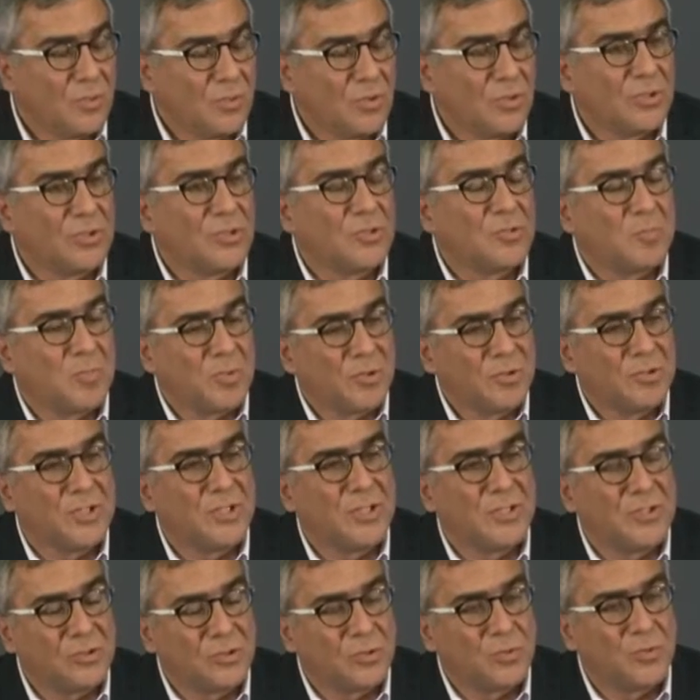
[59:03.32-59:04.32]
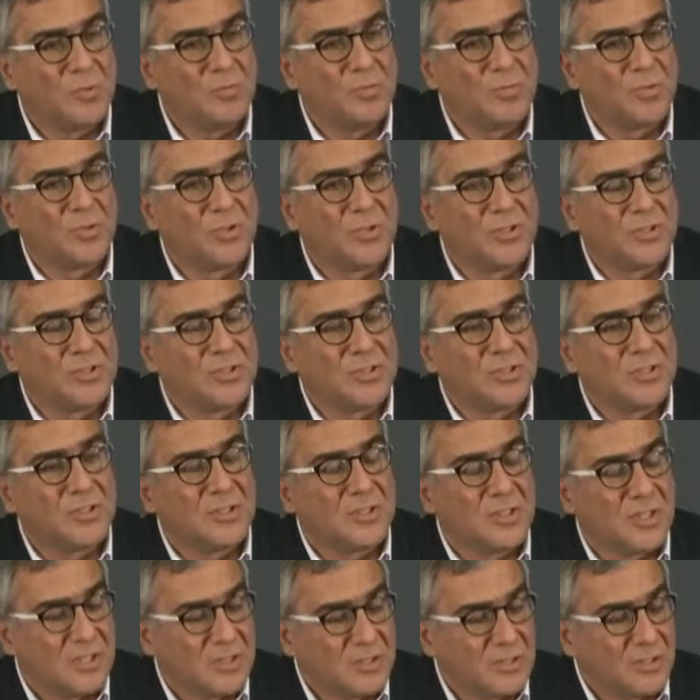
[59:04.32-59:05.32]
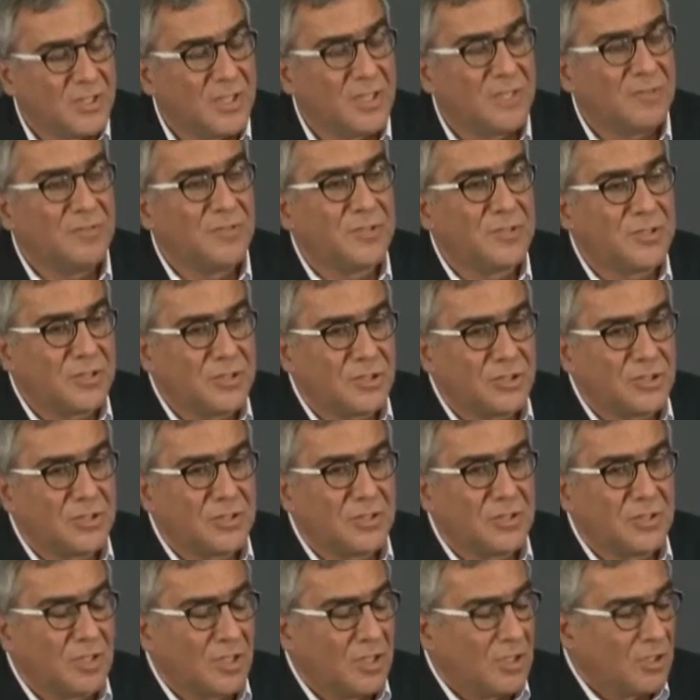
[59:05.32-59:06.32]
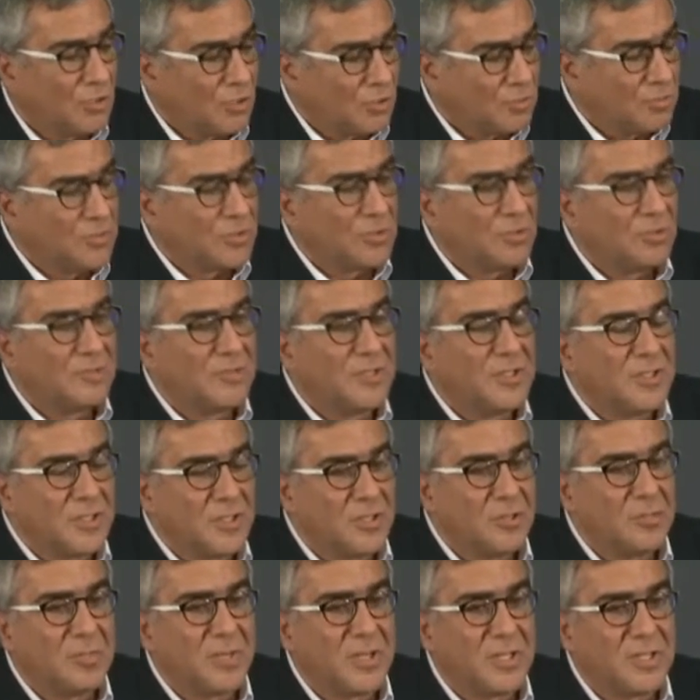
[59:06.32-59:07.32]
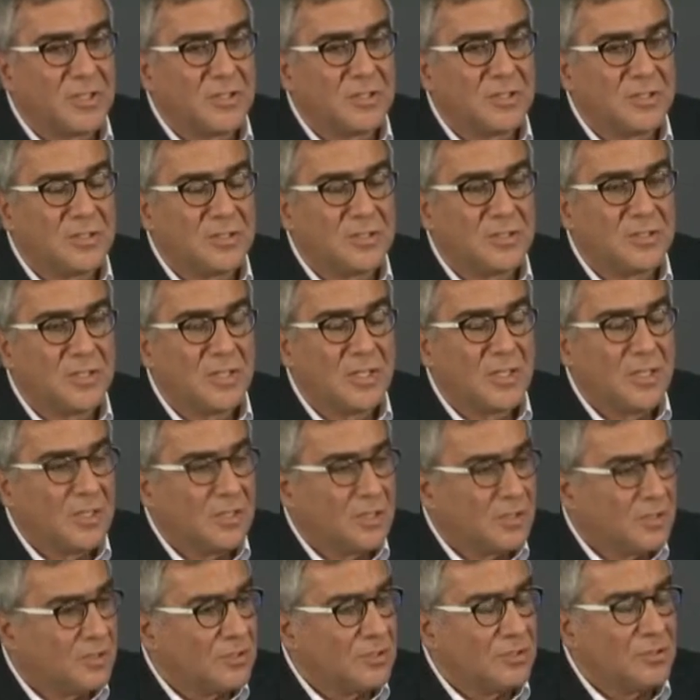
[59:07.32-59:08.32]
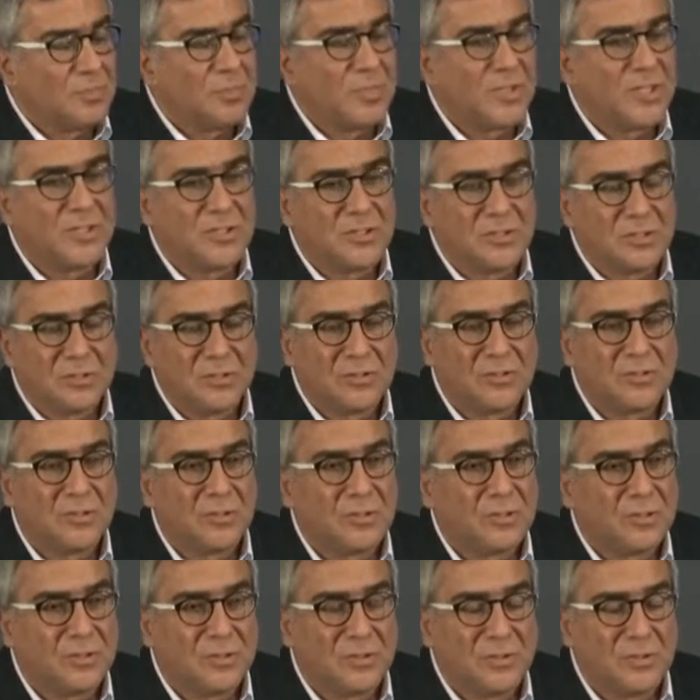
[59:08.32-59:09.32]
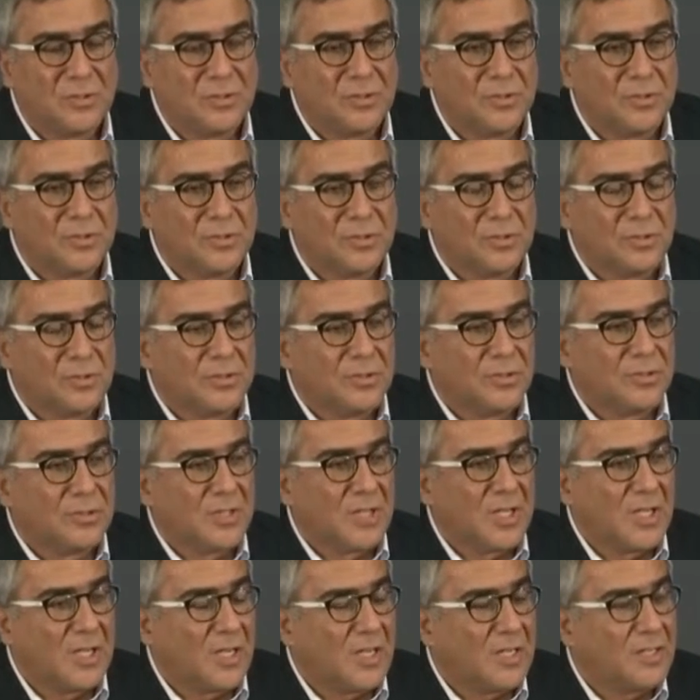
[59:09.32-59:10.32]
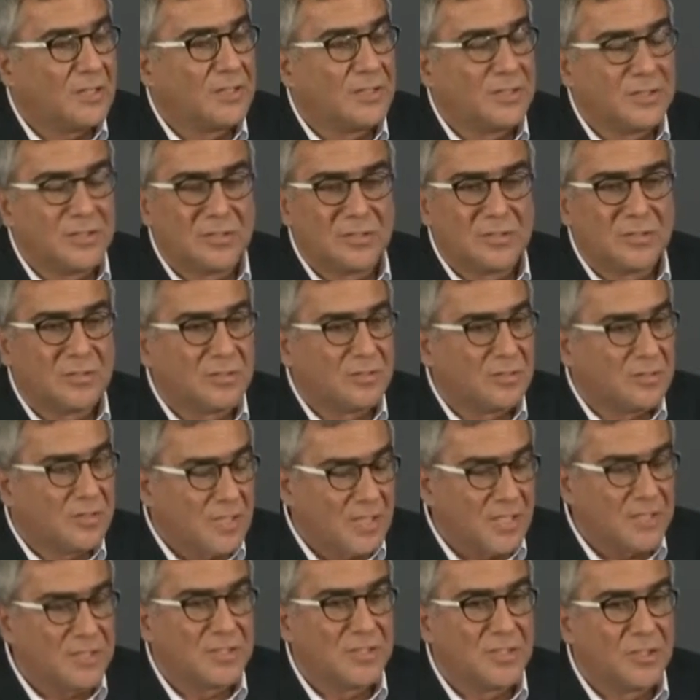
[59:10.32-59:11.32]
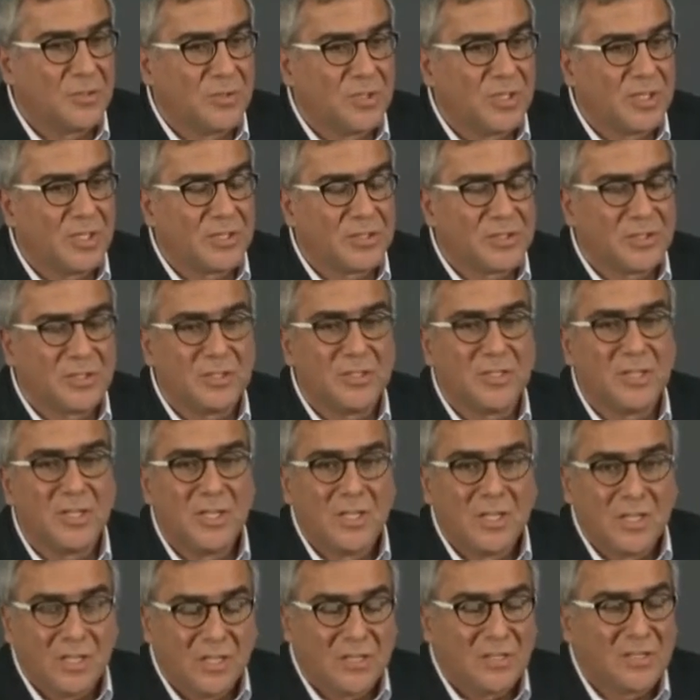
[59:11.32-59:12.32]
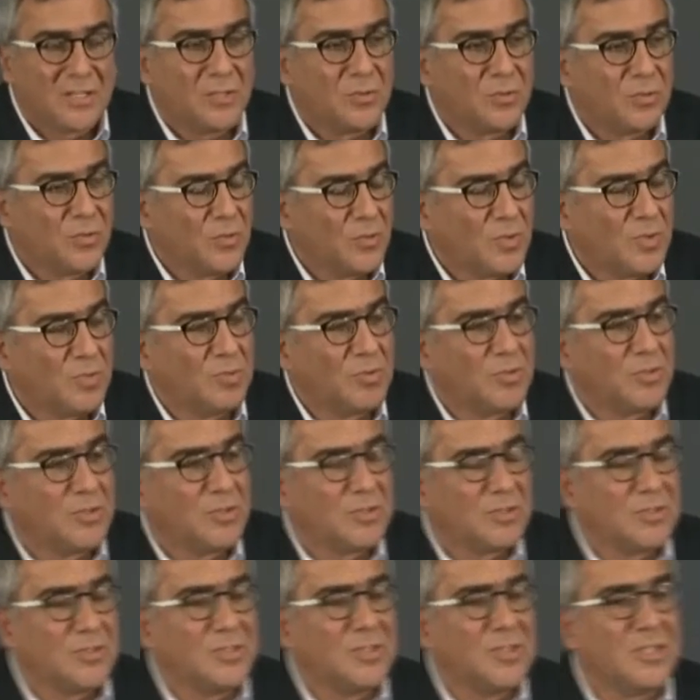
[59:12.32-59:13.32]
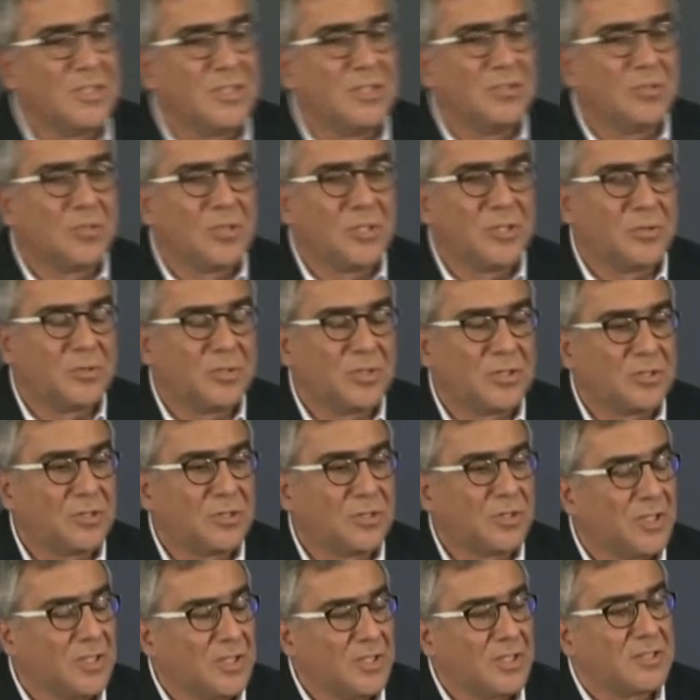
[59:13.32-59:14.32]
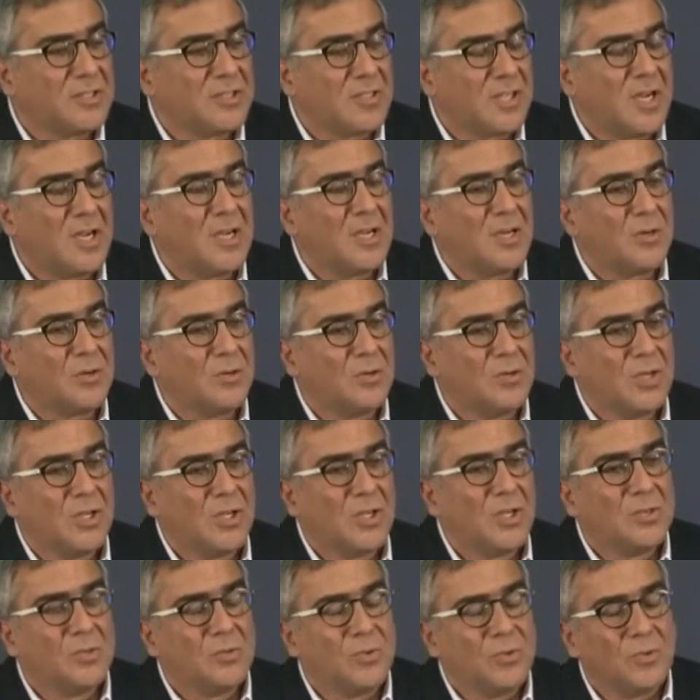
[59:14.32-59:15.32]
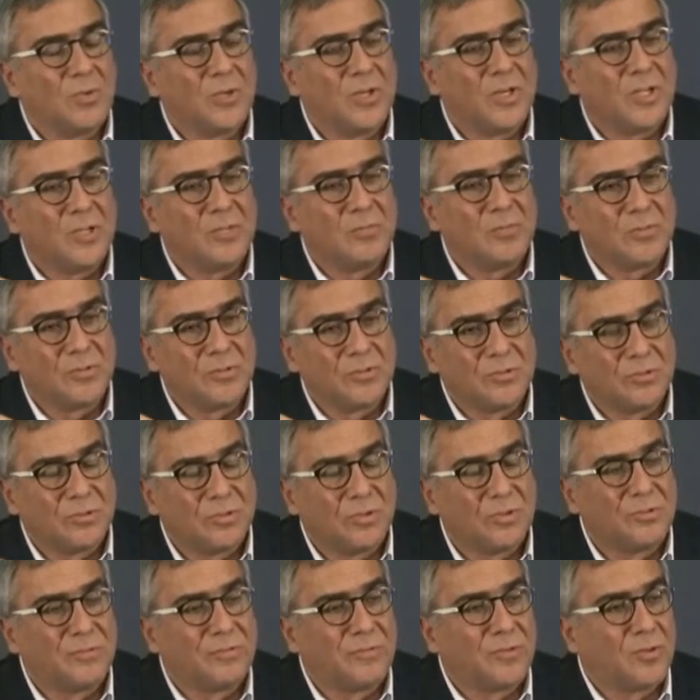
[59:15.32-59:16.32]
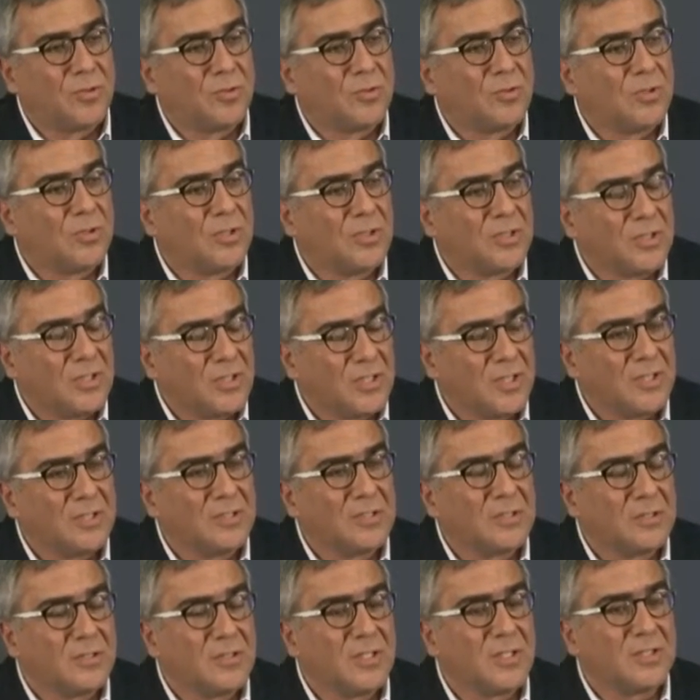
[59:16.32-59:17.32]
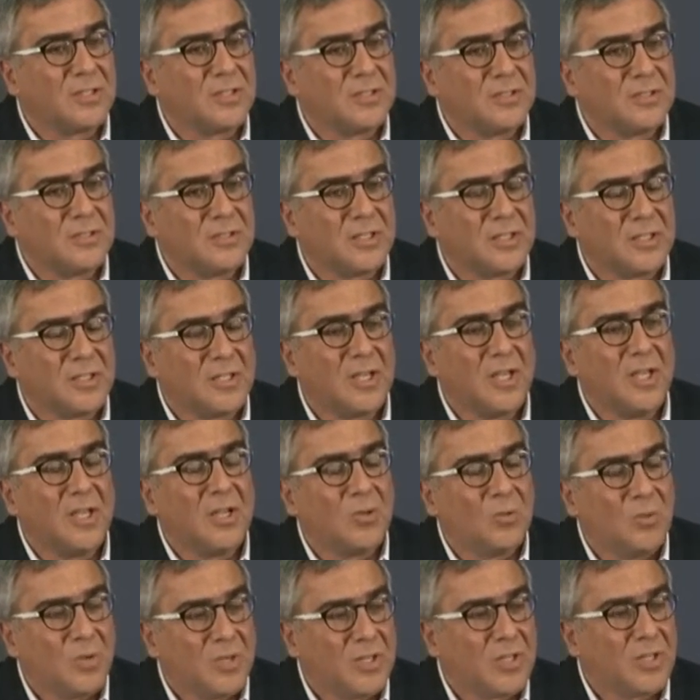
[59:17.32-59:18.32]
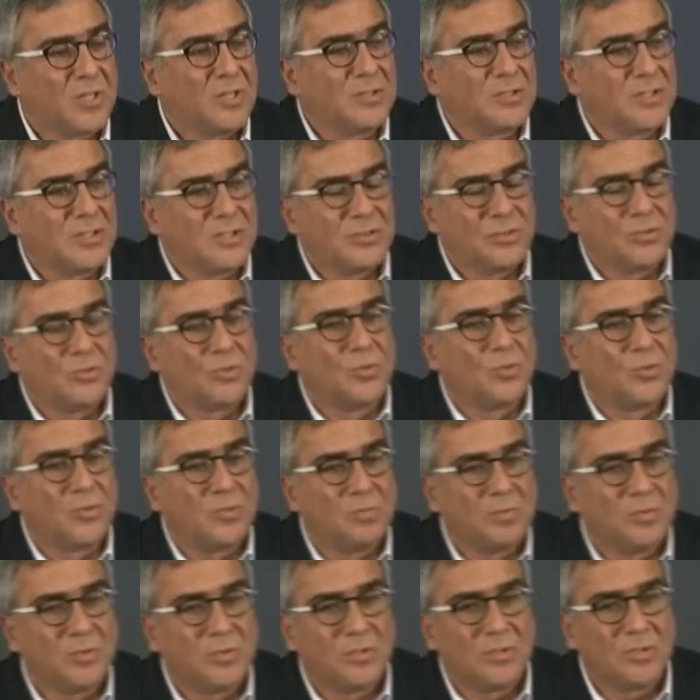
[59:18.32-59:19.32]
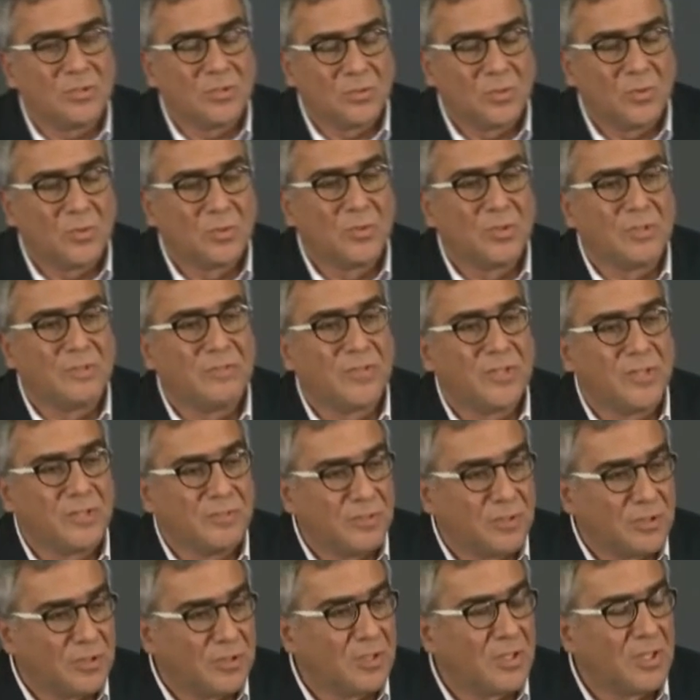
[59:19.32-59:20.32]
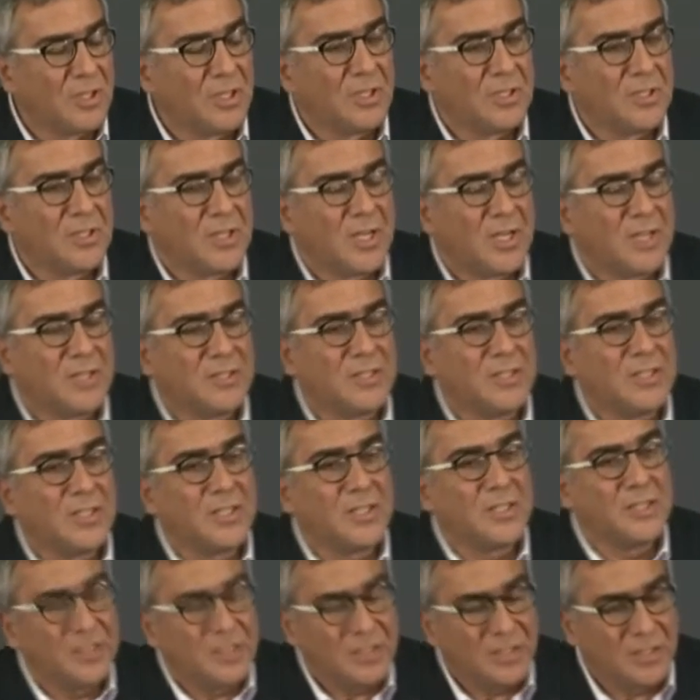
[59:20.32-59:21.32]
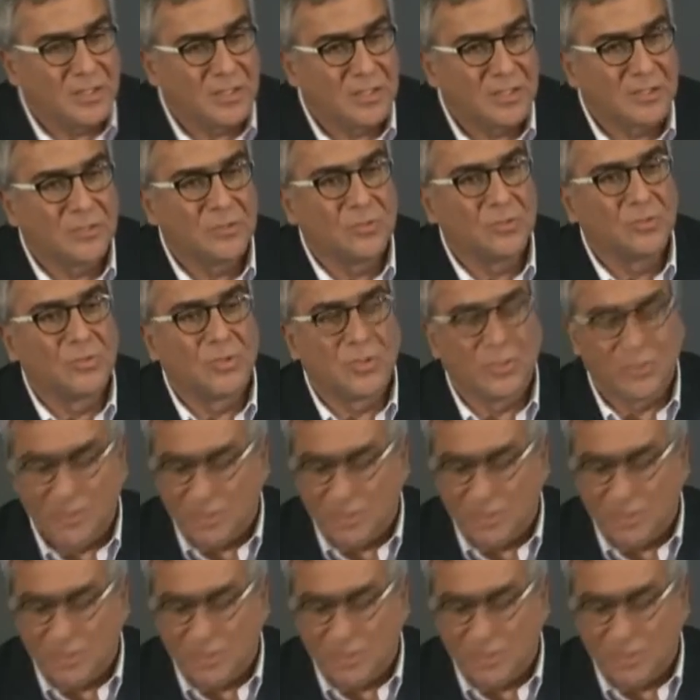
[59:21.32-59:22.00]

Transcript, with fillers: were spontaneous reports that a physician observed in their patient. The patient had this nasty reaction, and they were reported in the literature. And that's how we were able to go forward and conduct this study. Without these two reports, we would have never had the idea to